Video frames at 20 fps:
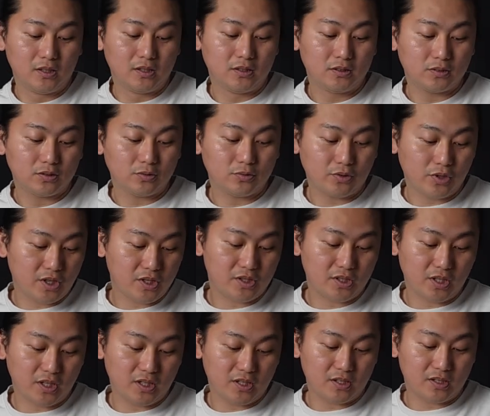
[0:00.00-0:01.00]
So this
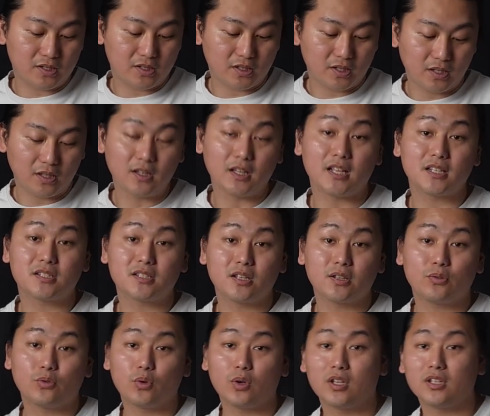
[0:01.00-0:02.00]
is less than
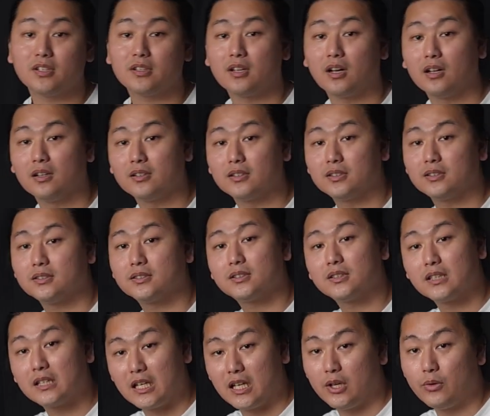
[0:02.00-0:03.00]

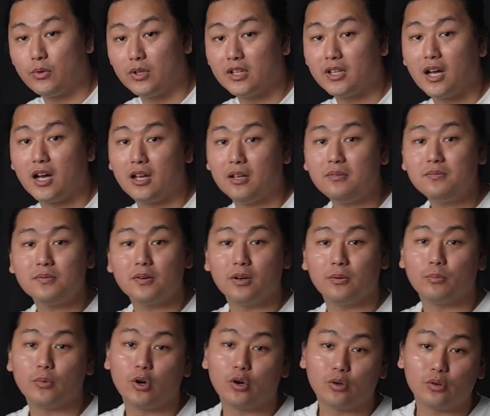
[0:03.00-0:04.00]
$20 Kiwi knife
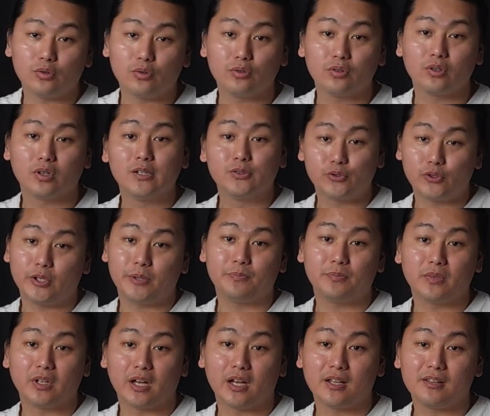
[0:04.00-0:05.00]
among cheap
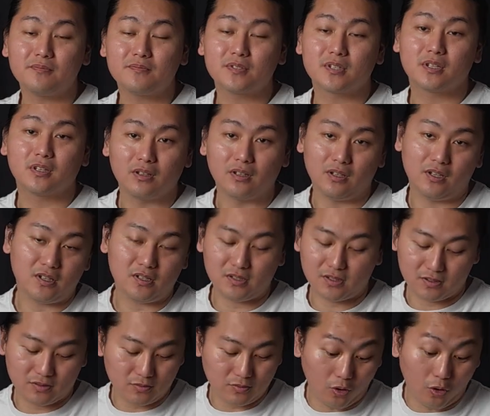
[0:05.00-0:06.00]
knives. It
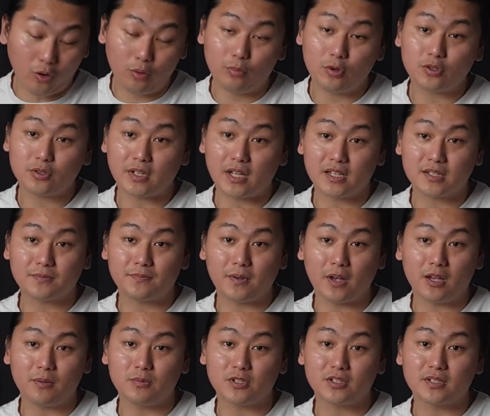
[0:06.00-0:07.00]
is almost as
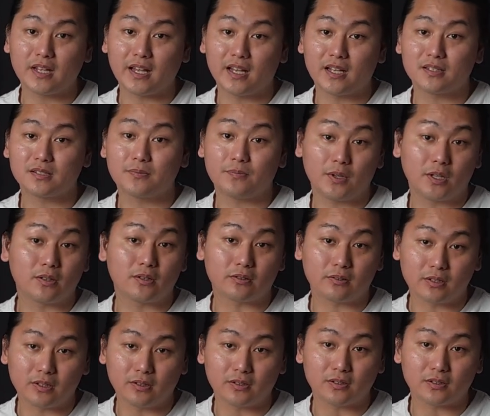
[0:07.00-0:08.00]
famous as
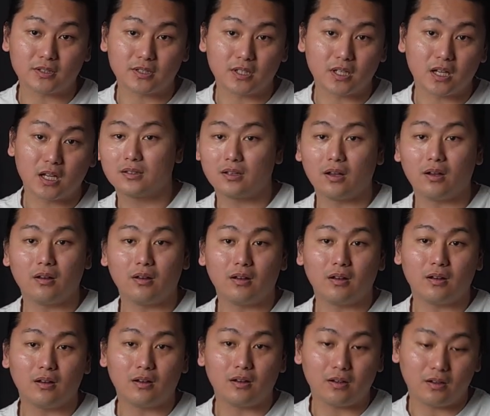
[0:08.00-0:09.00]
Victorinox.
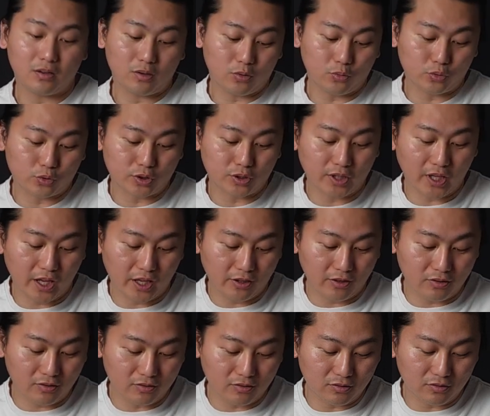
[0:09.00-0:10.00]
The wooden
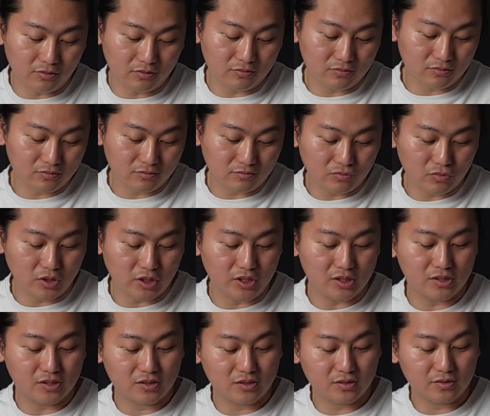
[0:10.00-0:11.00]
handle
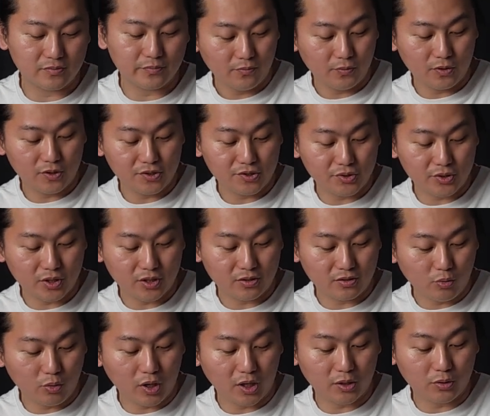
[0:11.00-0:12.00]
is finished
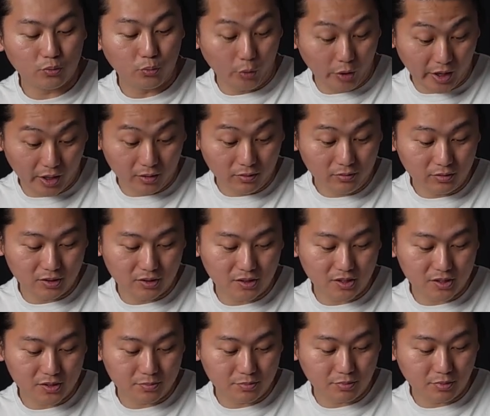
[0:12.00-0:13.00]
quite well in
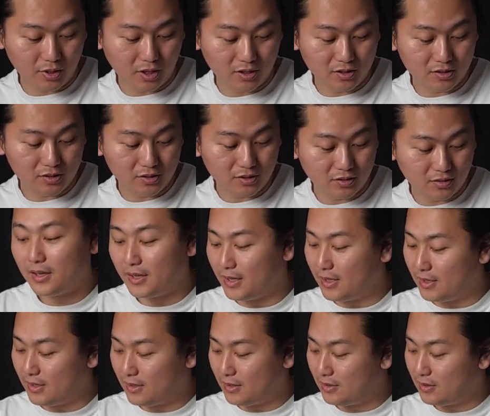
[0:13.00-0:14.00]
this price.
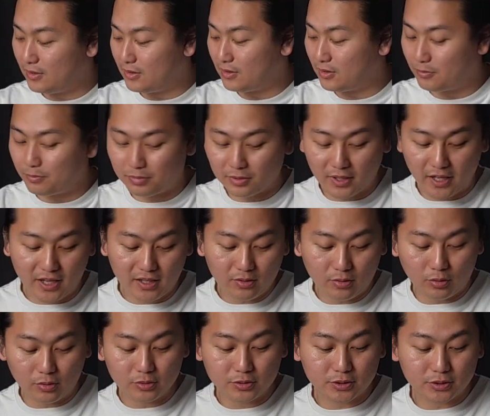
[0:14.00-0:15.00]
And the blade
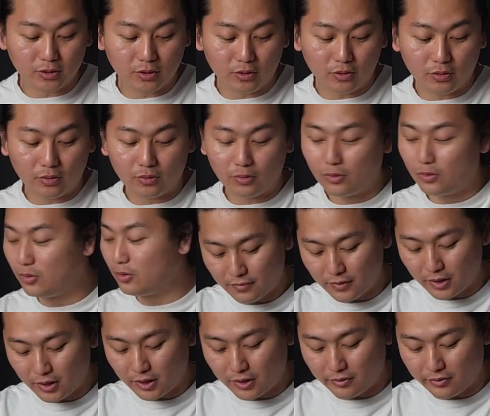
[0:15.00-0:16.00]
also
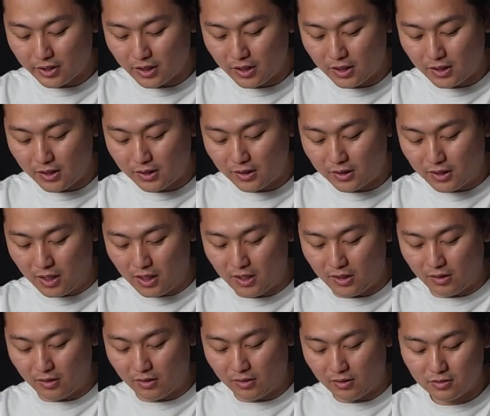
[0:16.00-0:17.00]
very
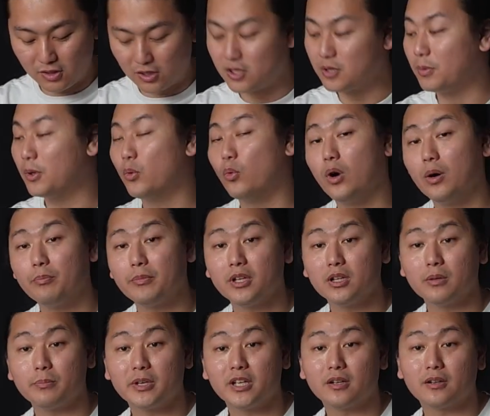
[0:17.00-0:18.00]
thin. It's about
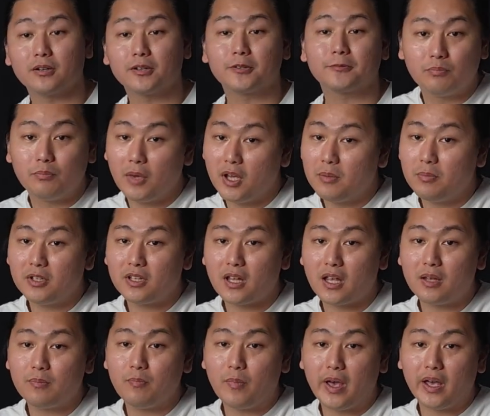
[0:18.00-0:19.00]
1mm. Maybe
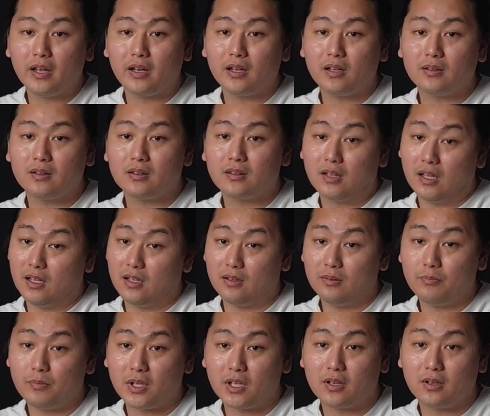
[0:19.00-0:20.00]
they made it thin
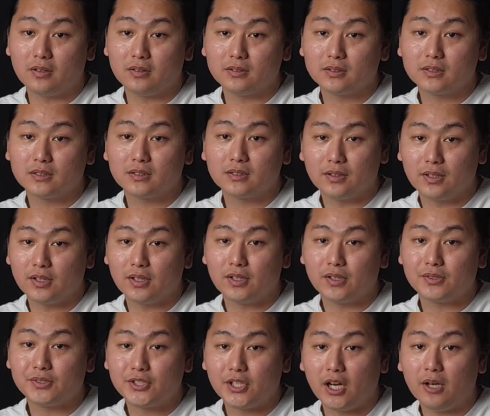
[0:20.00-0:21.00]
because the
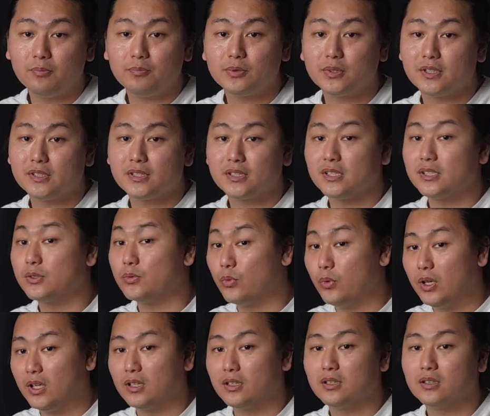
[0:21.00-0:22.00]
sharpness is
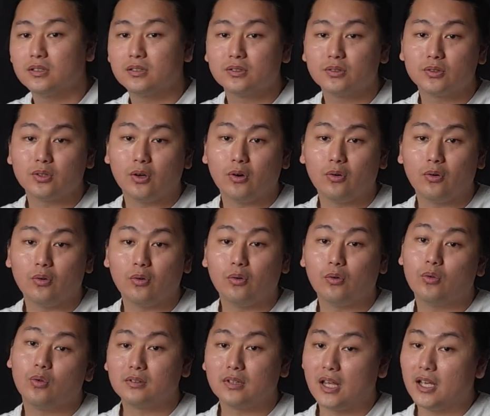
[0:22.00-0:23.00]
weak.
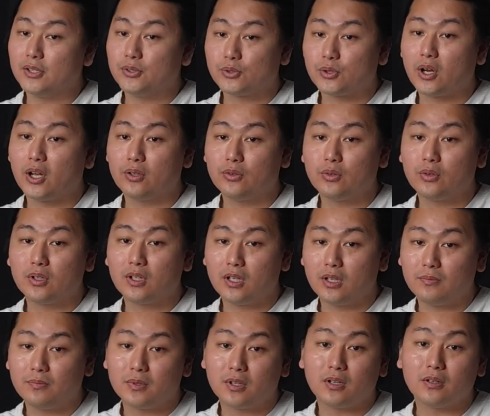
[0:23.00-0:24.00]
So they try to
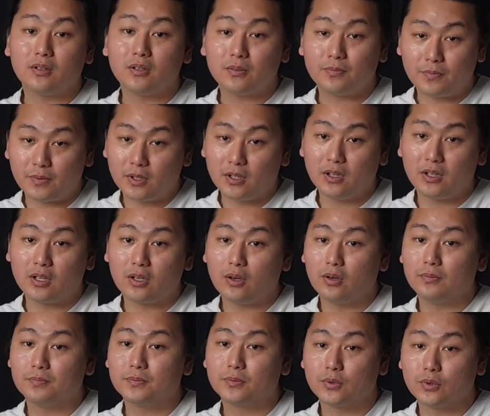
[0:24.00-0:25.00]
give the feeling
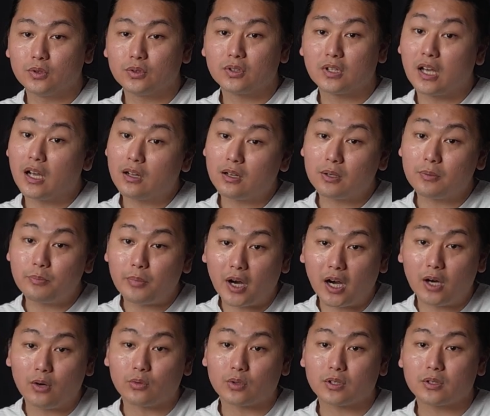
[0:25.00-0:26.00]
of good cutting
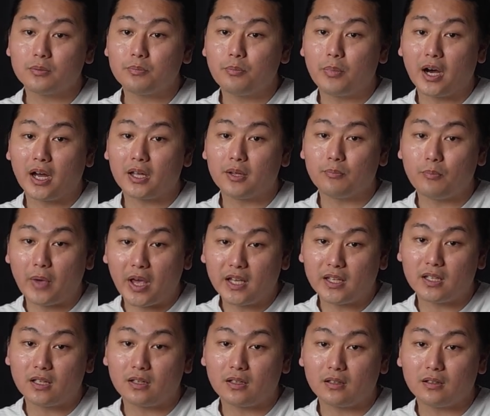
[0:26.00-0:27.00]
power by
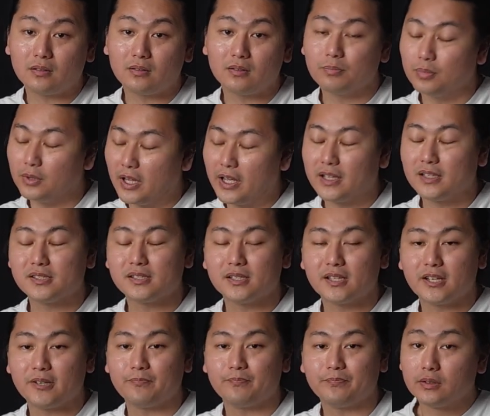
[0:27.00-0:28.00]
making blade
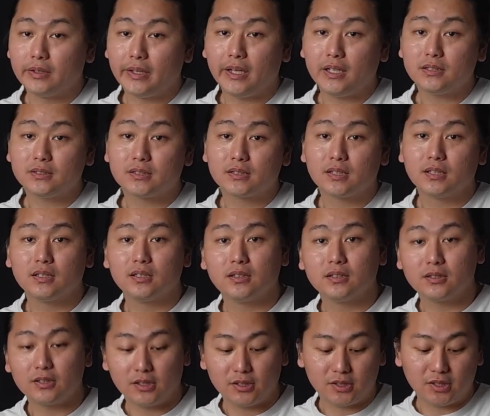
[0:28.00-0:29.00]
slim. Next,
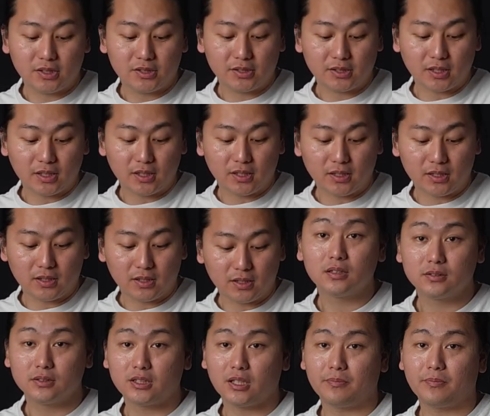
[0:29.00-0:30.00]
this is the
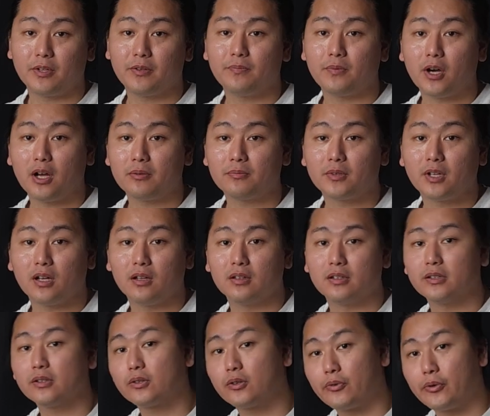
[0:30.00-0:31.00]

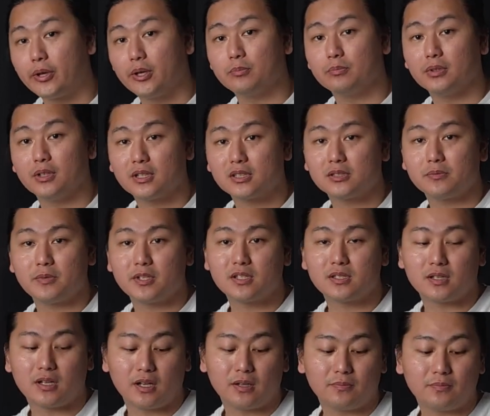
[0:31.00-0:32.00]
$75 Korean blacksmith
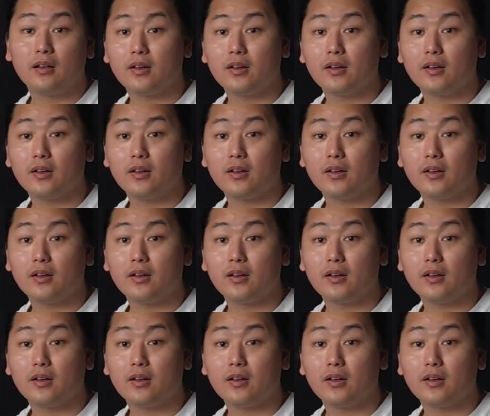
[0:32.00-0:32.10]
knife.